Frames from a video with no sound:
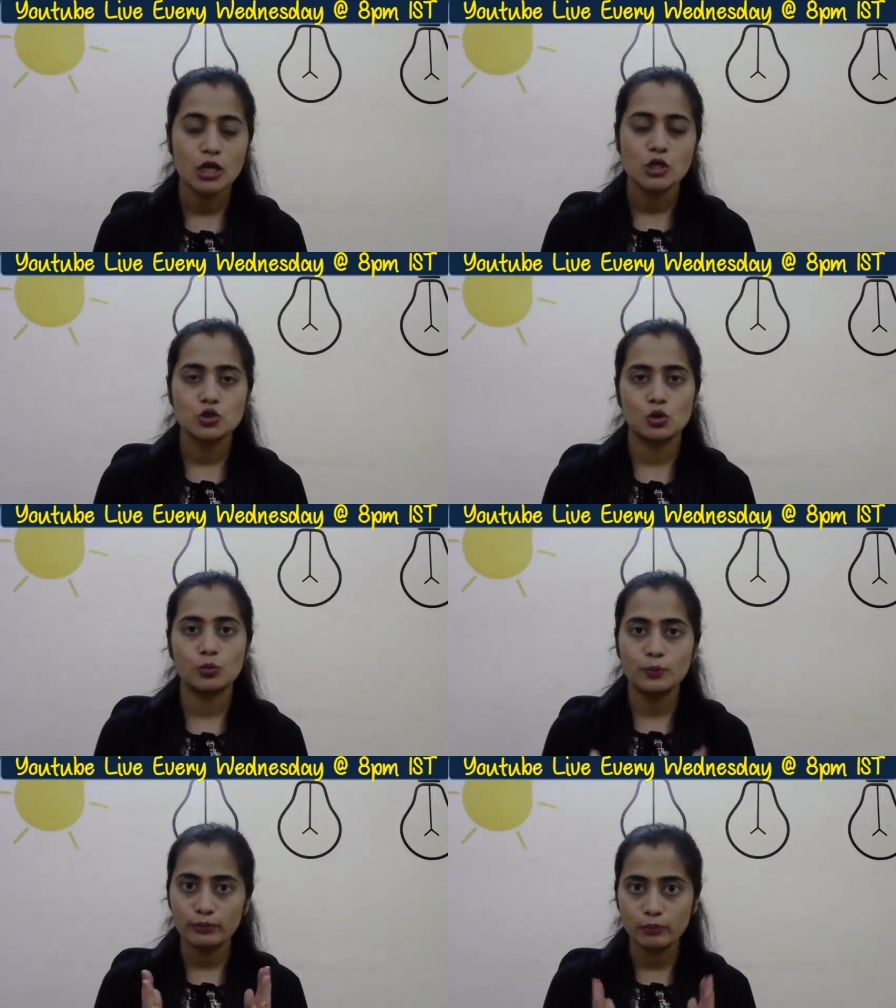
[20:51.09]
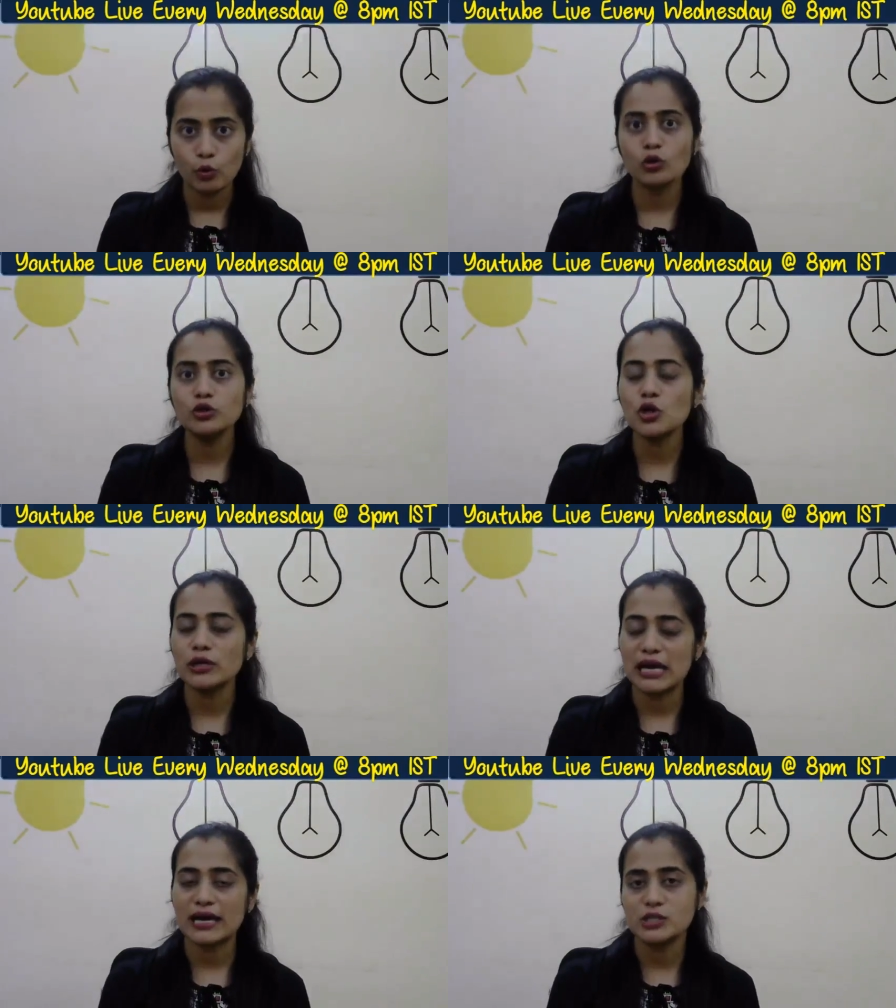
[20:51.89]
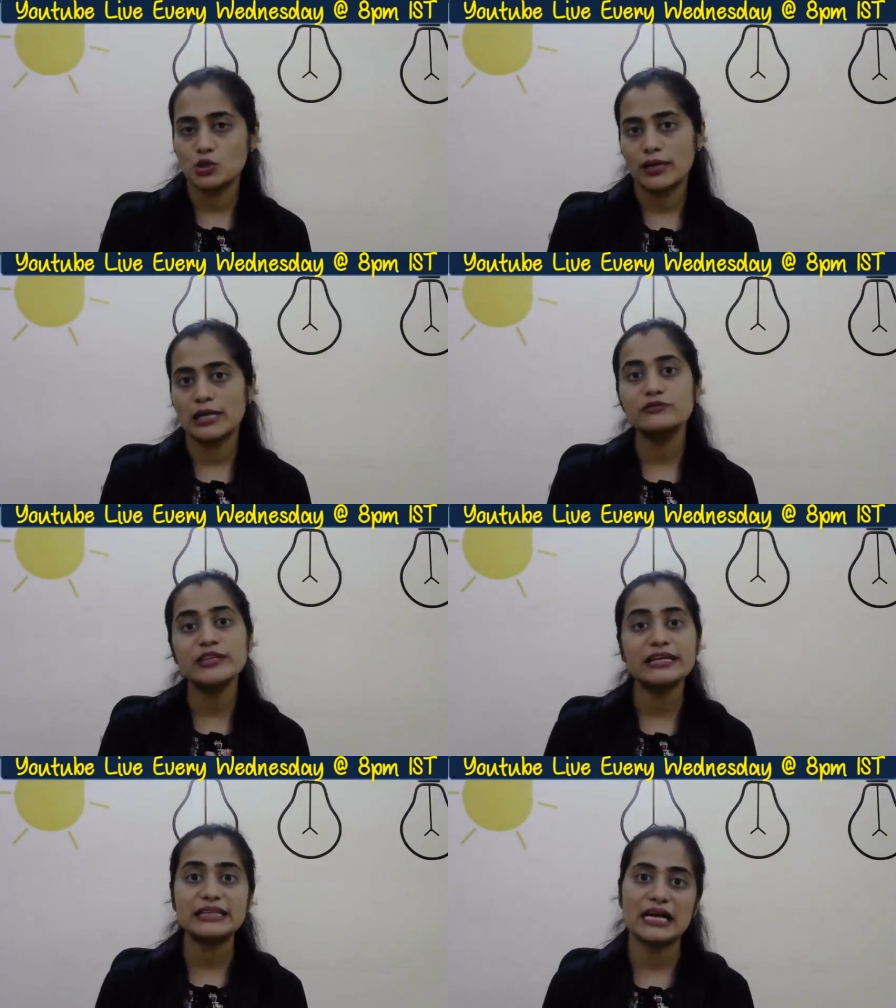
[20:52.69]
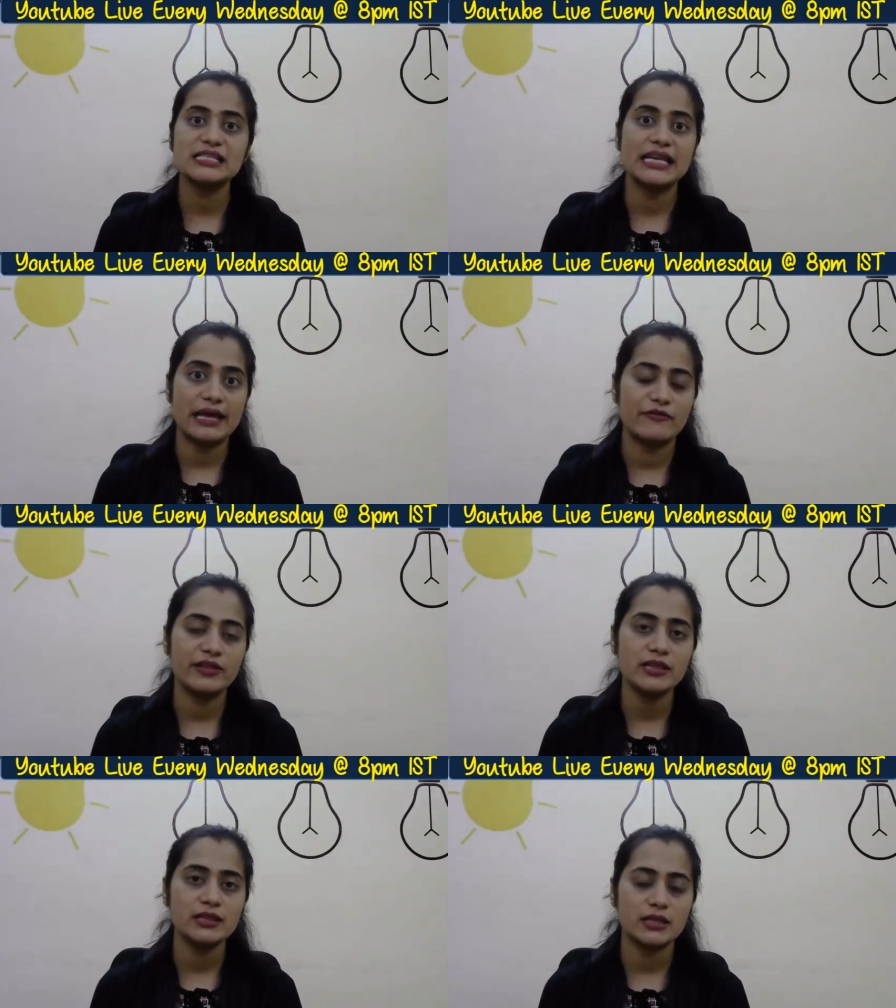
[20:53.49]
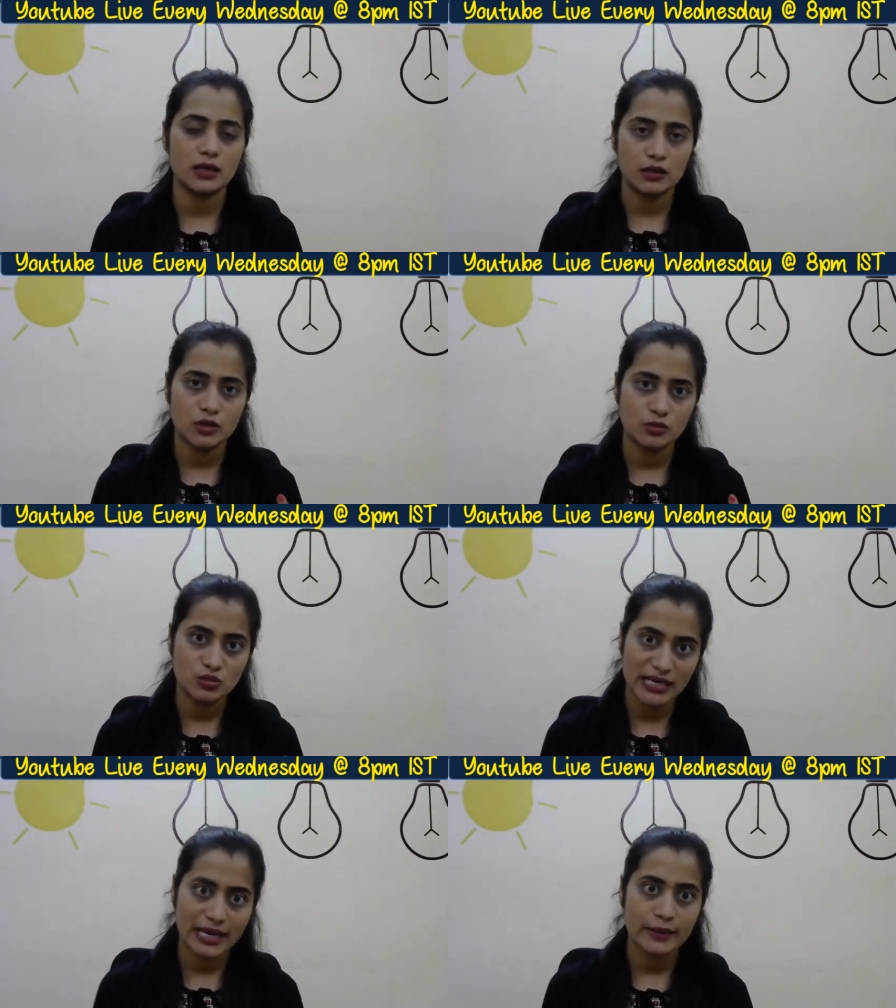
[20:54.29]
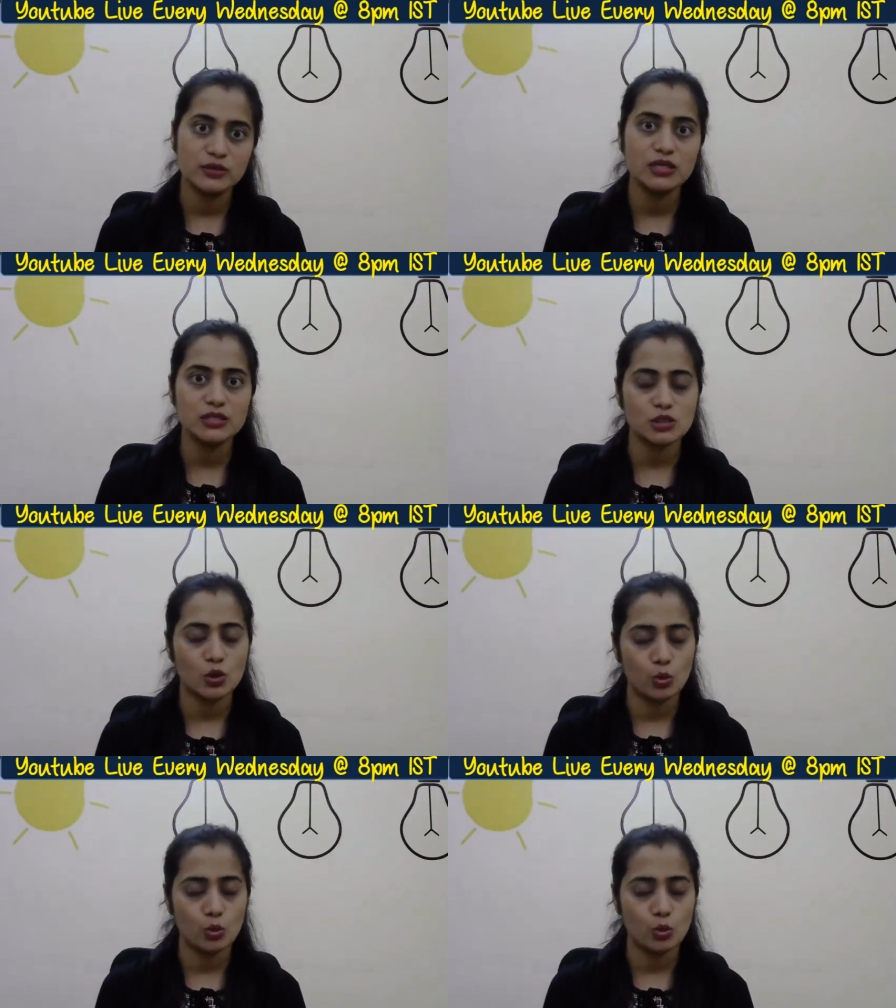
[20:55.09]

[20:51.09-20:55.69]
So both your class 12th and class 11th syllabus